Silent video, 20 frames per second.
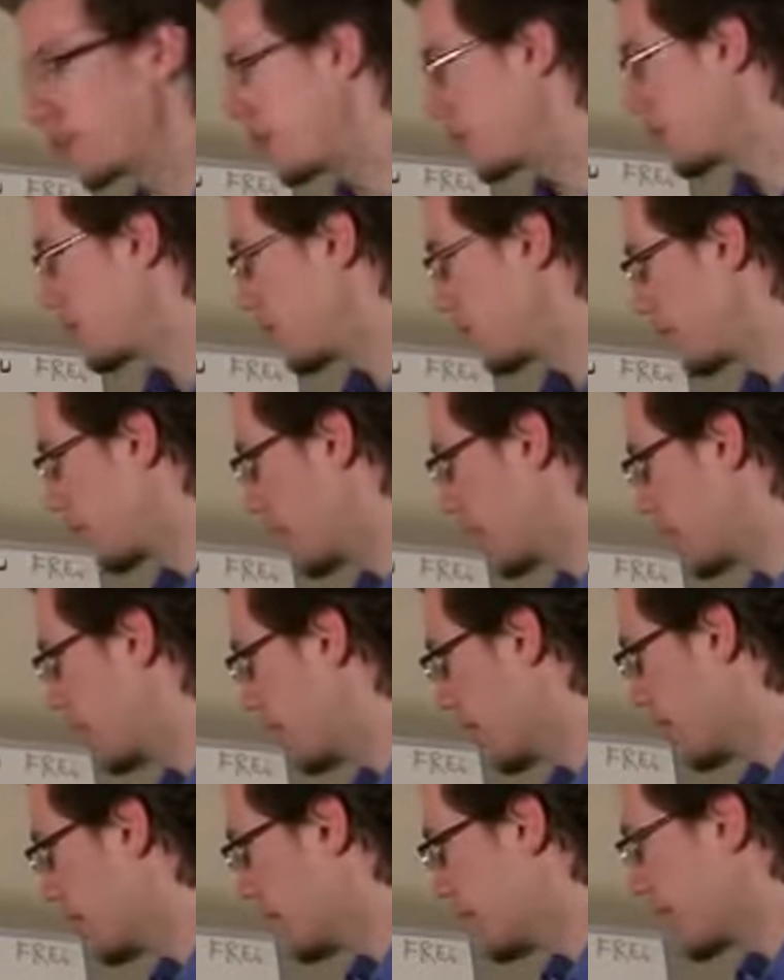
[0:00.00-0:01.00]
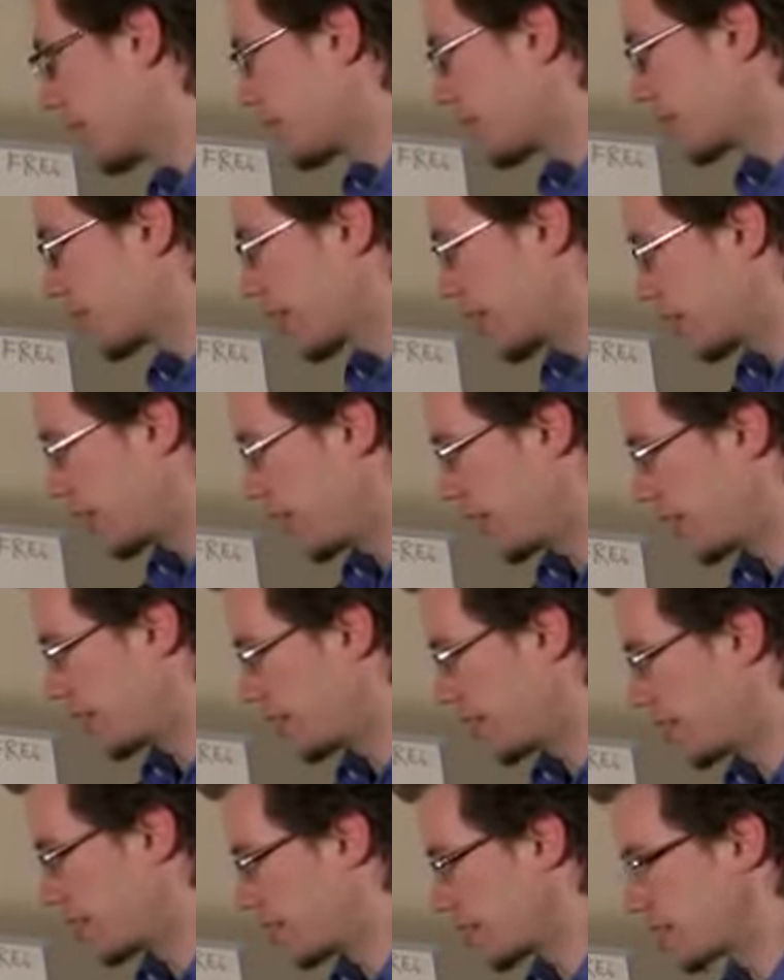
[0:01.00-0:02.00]
If you see one line,
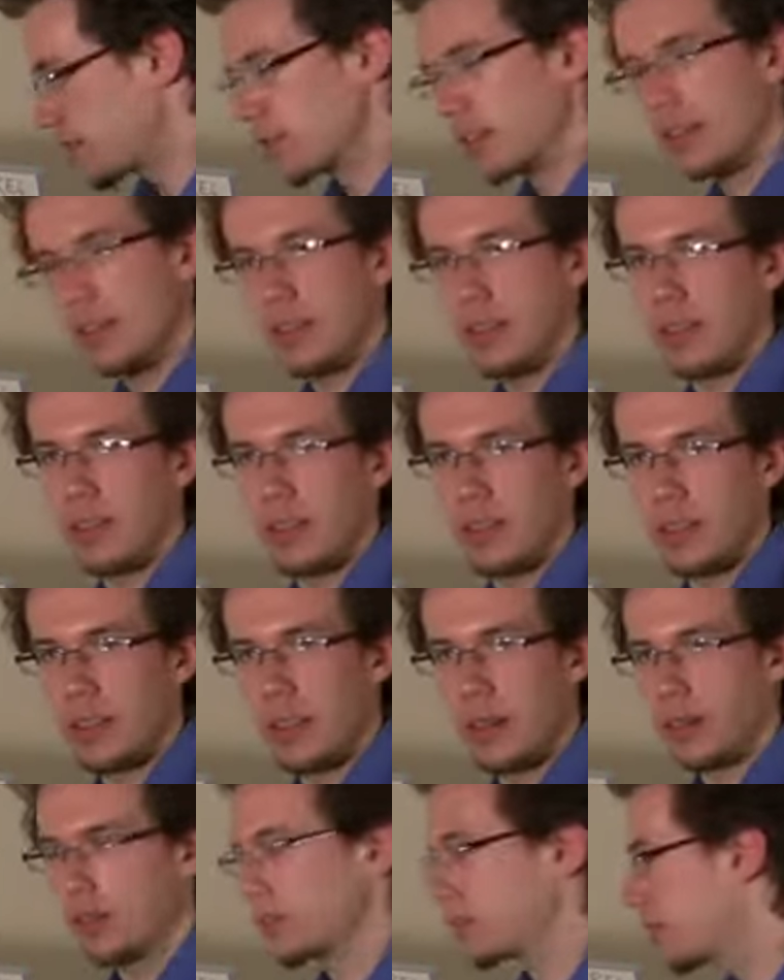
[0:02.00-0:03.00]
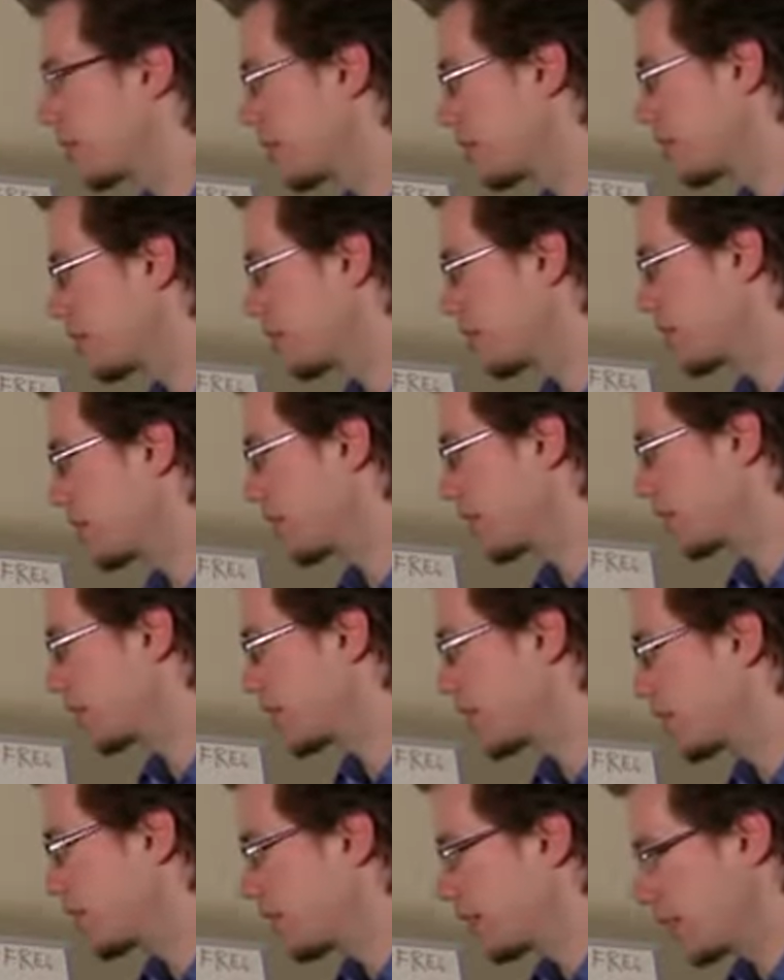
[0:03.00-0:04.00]
and then the circle or the note going through it,
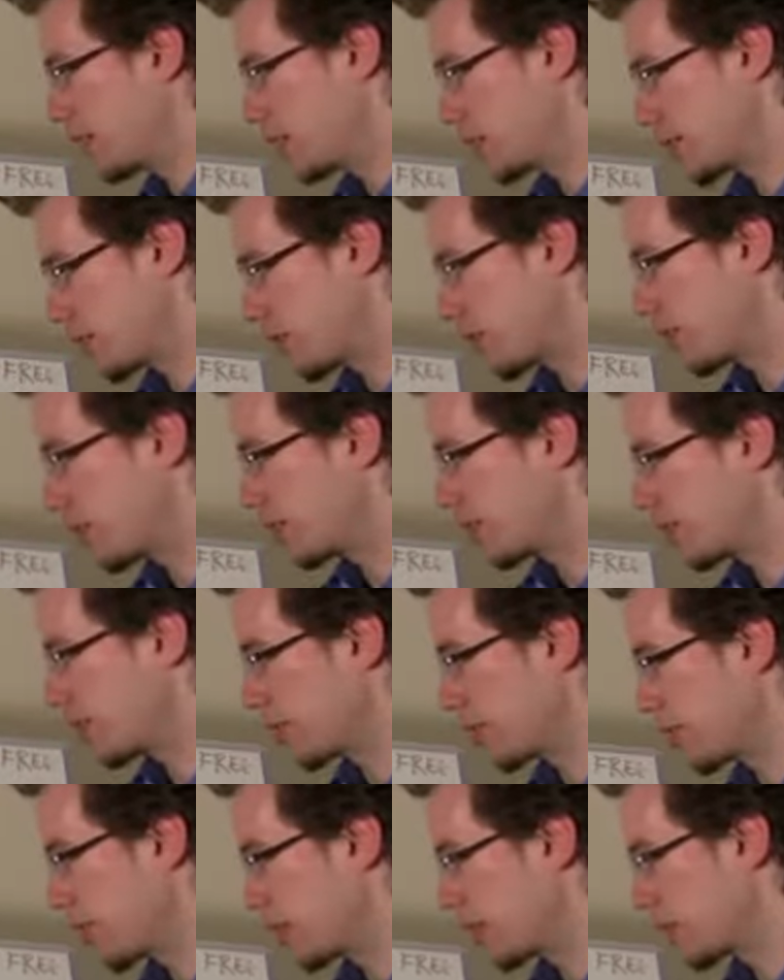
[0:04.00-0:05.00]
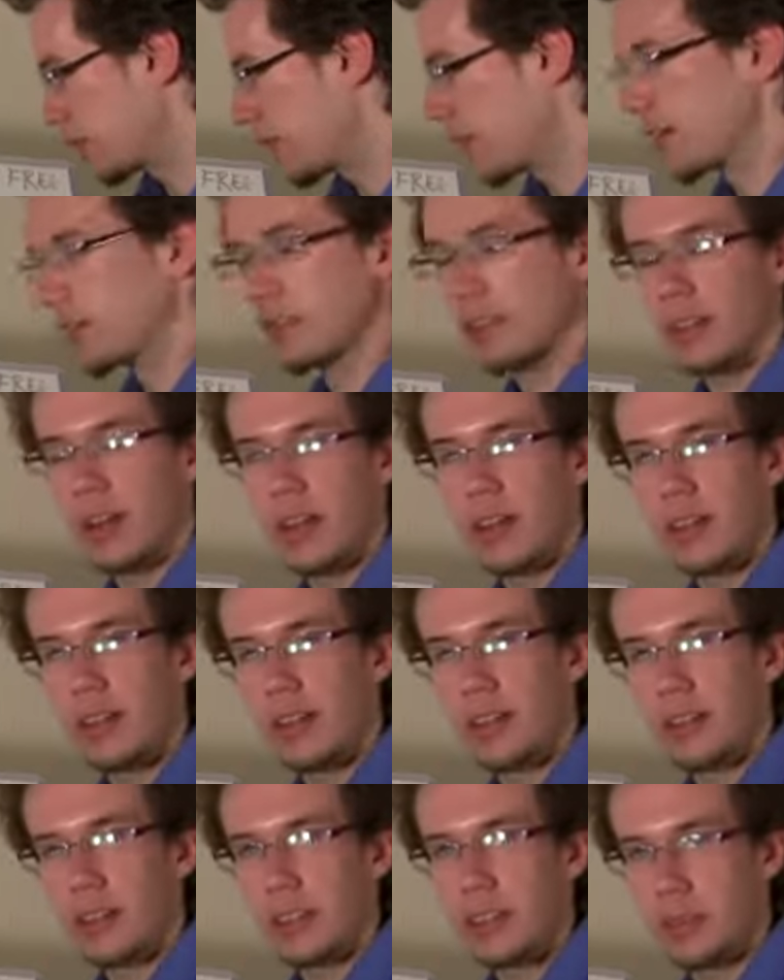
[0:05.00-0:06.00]
this is a whole note, by the way, I've drawn,
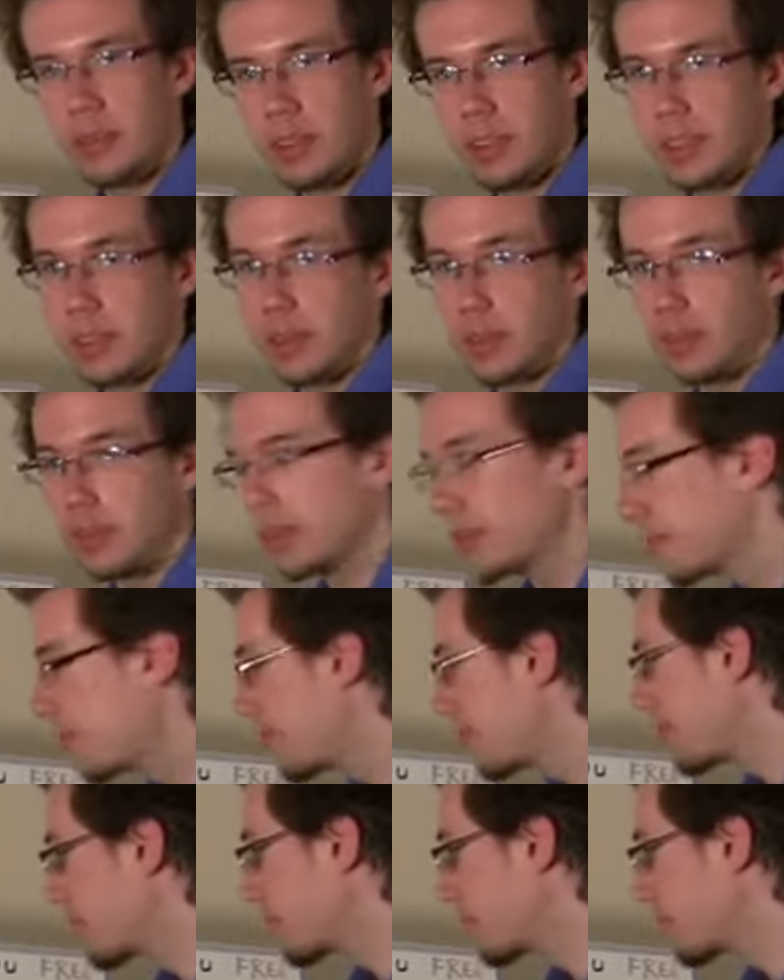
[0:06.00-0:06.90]
just to be simple.